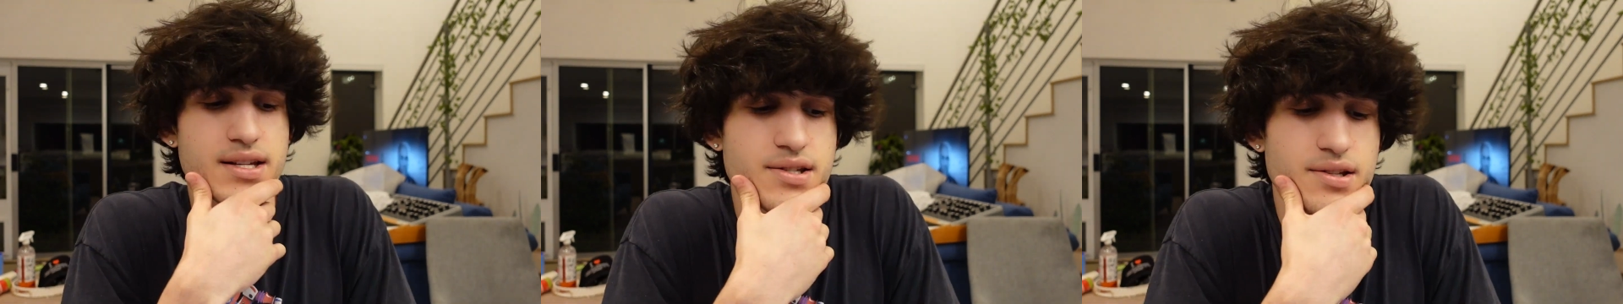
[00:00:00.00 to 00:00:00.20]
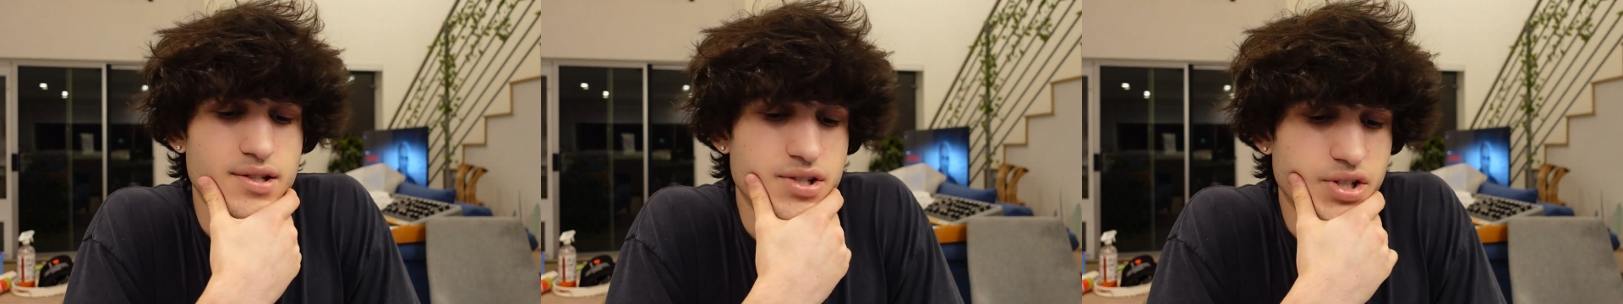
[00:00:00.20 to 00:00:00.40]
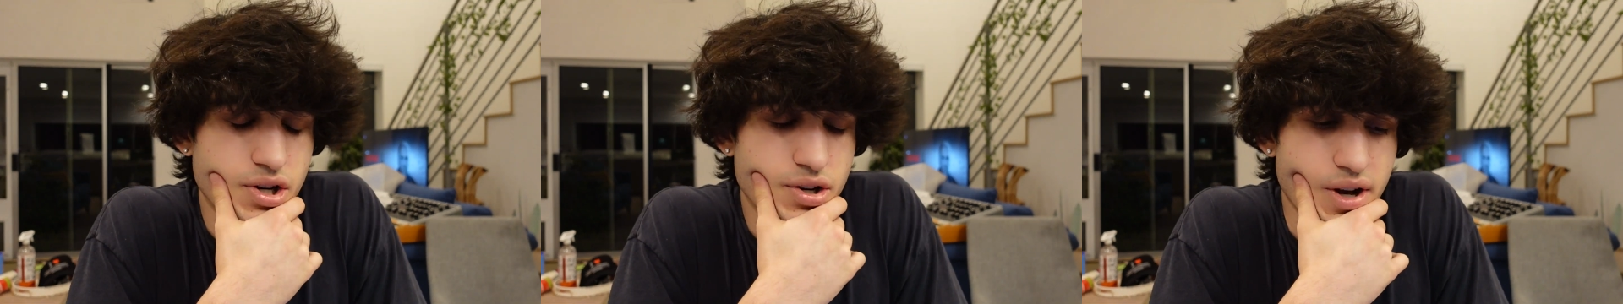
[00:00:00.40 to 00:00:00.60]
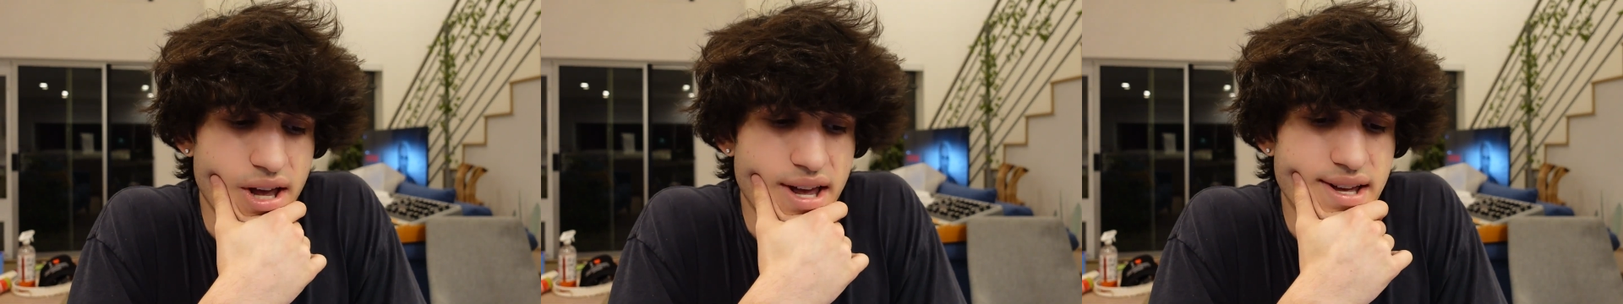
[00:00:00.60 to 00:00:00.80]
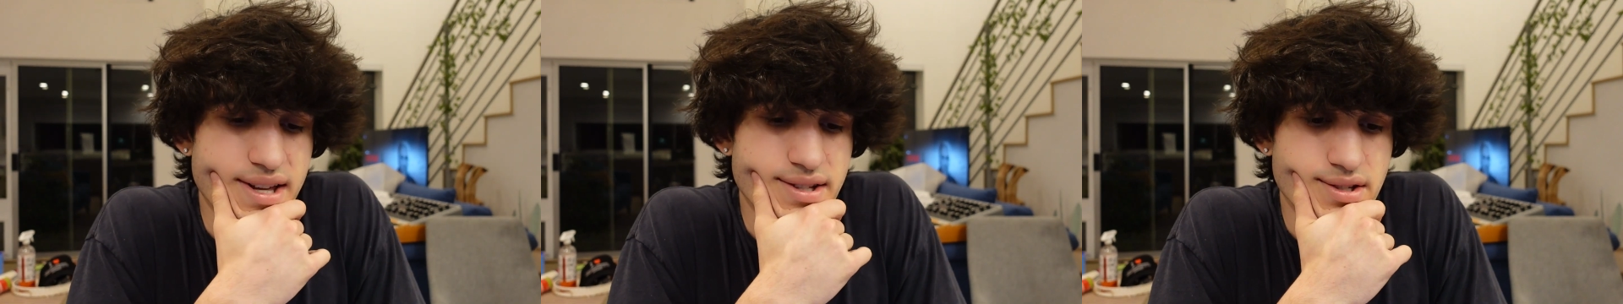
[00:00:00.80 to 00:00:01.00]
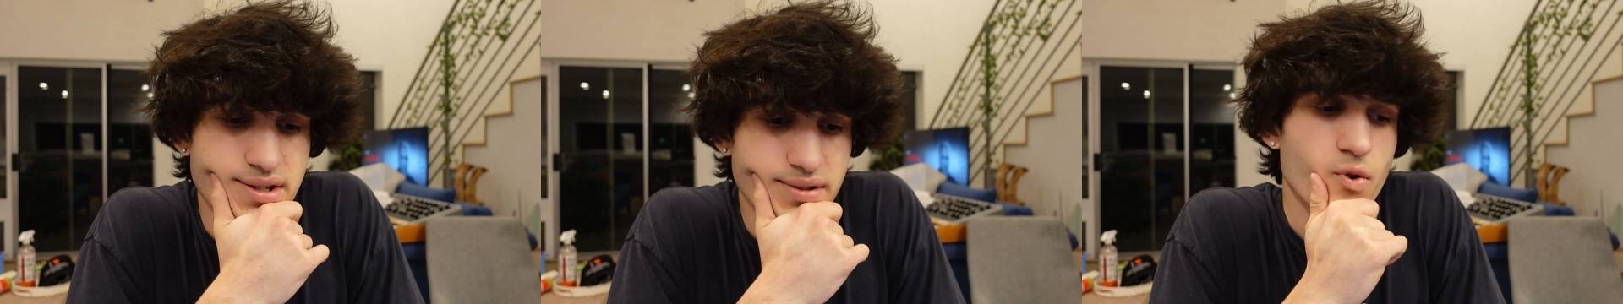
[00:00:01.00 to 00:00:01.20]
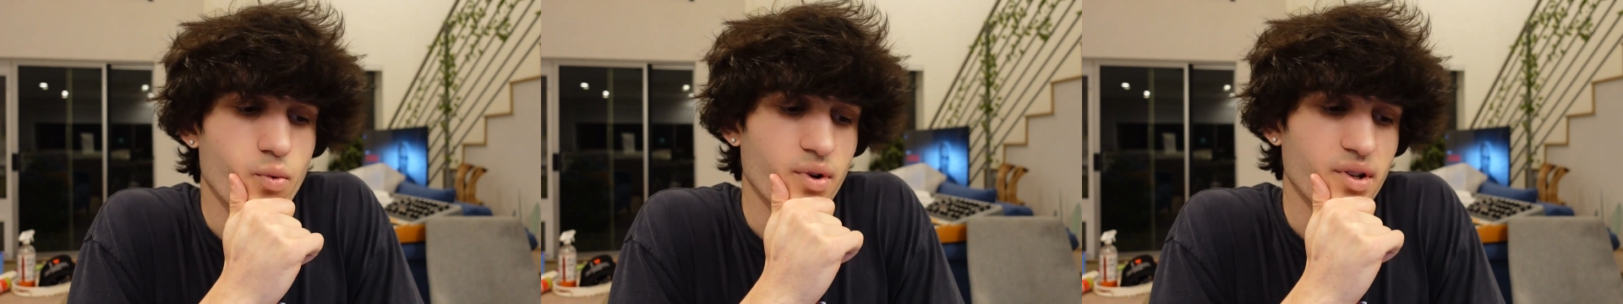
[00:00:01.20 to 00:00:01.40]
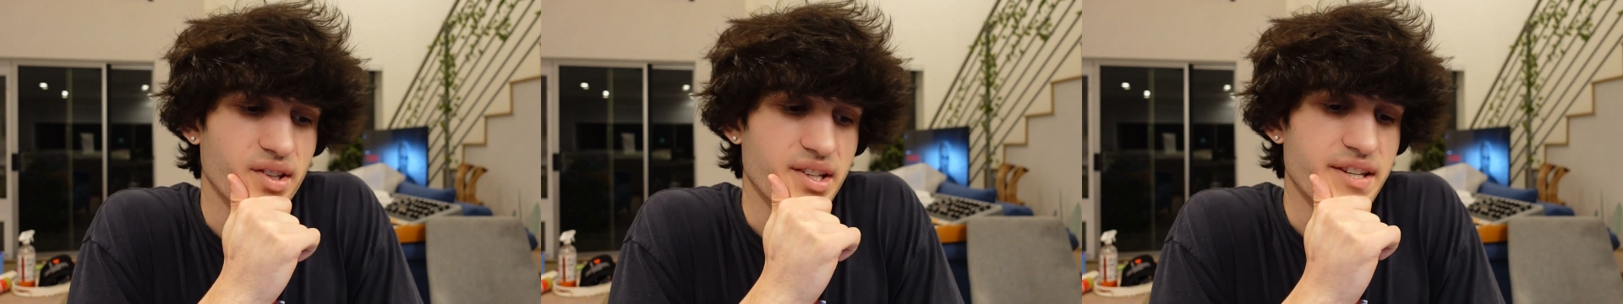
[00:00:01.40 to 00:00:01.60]
And so the show ends,
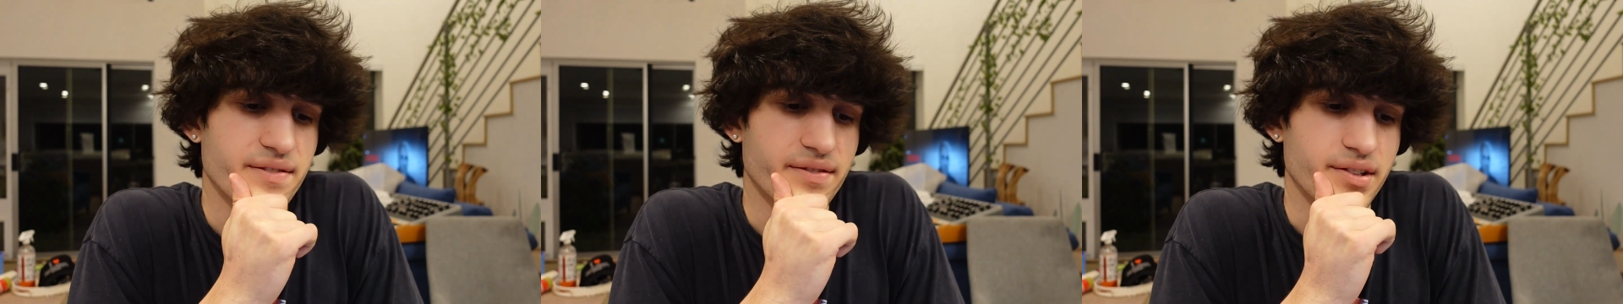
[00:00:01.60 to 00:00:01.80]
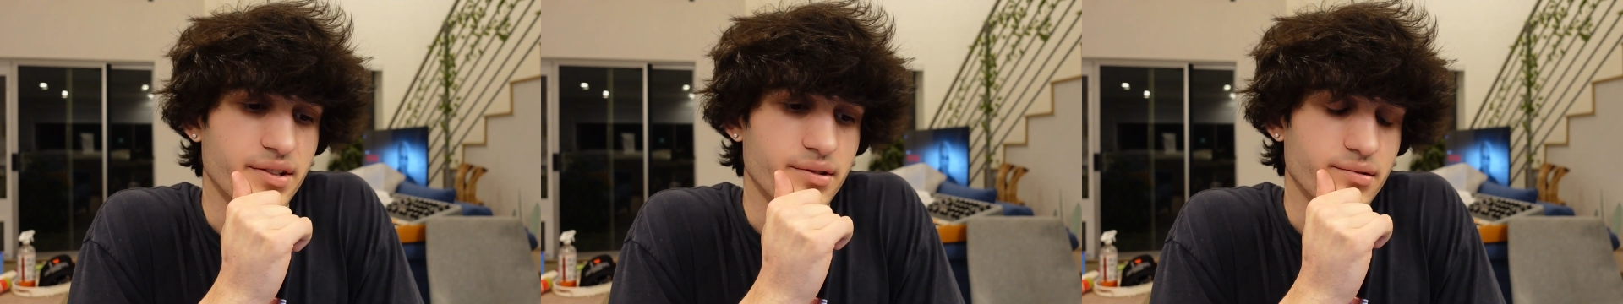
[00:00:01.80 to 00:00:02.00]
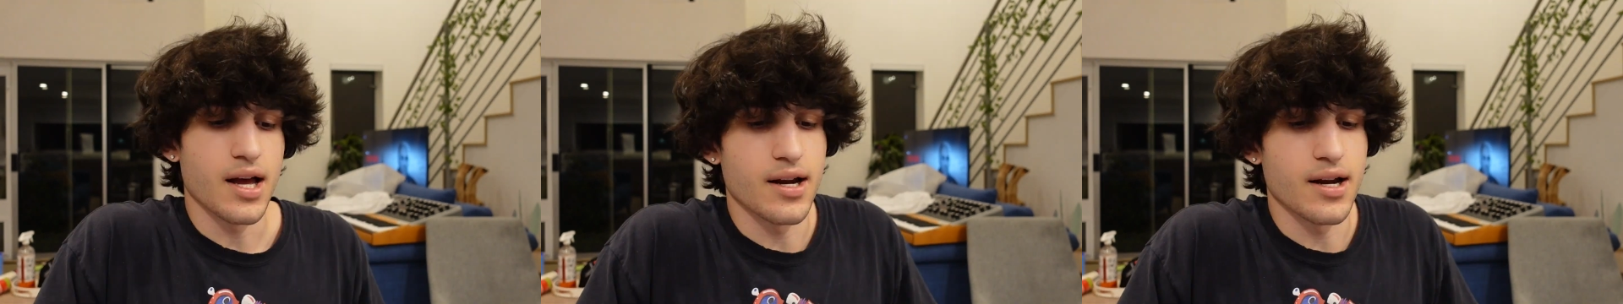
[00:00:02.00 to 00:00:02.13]
we're leaving.